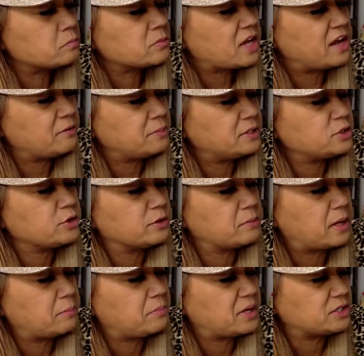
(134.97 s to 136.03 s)
I've been doing
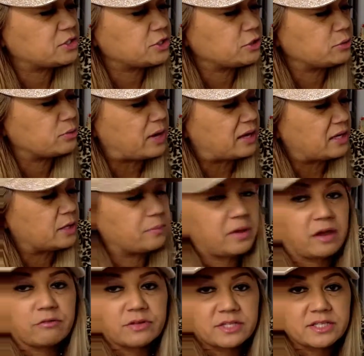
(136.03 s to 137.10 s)
my best to rank up
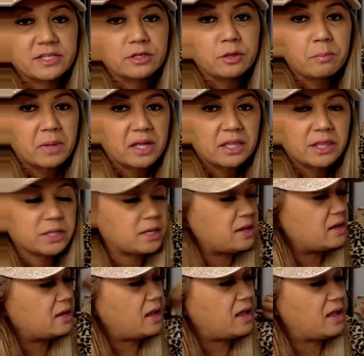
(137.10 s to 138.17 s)
every single month,
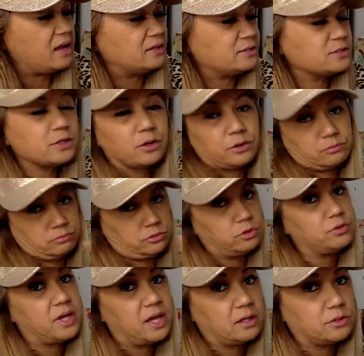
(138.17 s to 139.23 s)
and so you
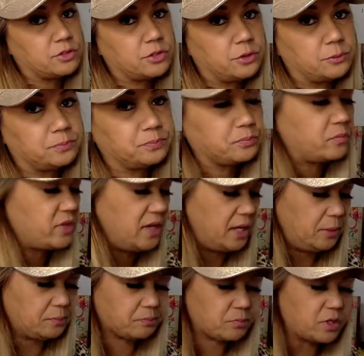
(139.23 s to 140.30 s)
can too.
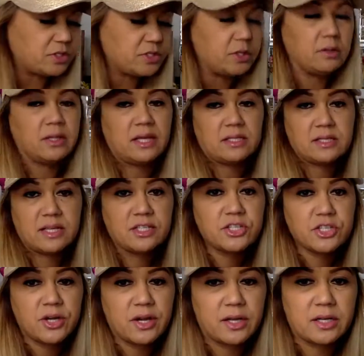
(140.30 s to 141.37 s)
Okay, so let's get
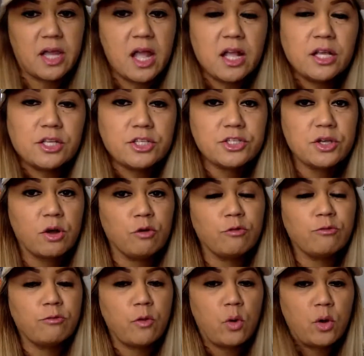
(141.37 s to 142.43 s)
started. So
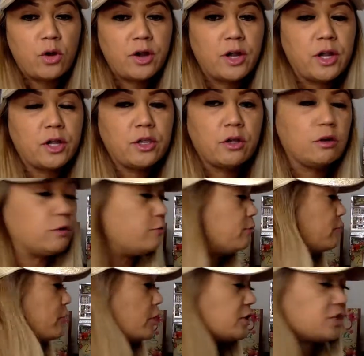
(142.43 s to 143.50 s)
for your
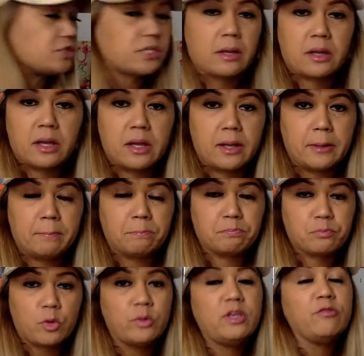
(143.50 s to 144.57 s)
first,
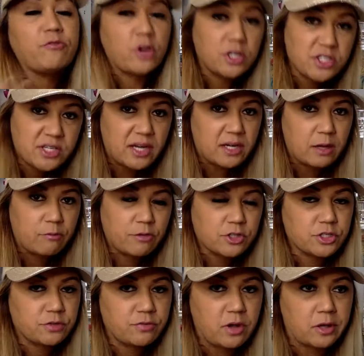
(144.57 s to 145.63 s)
when you first sign up,
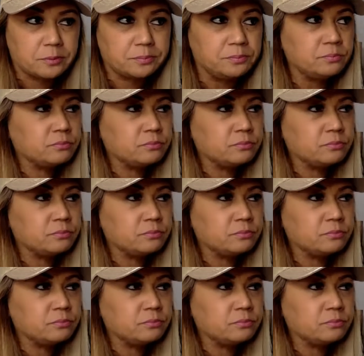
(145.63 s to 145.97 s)
first of all,